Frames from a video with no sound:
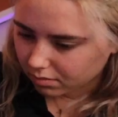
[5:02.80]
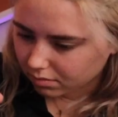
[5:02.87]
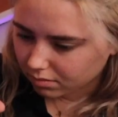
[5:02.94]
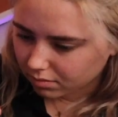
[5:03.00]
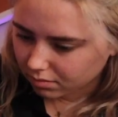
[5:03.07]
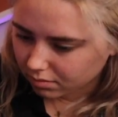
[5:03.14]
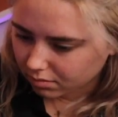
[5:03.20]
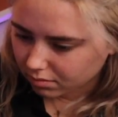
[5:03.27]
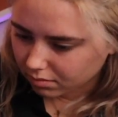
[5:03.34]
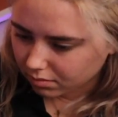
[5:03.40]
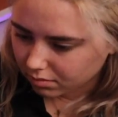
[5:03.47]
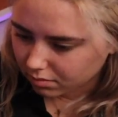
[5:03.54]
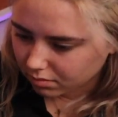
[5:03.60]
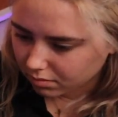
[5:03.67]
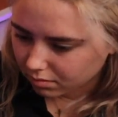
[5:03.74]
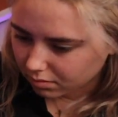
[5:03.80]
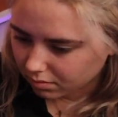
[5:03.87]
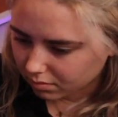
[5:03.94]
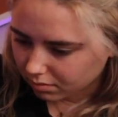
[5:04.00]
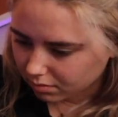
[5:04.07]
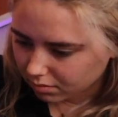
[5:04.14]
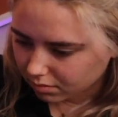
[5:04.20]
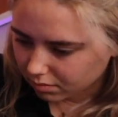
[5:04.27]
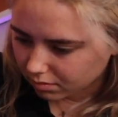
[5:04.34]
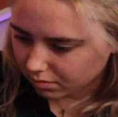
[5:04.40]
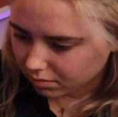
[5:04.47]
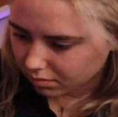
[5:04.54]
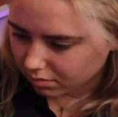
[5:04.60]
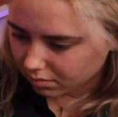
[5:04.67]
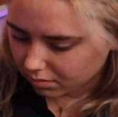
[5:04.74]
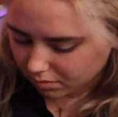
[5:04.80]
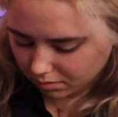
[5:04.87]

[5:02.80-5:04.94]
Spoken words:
(silence)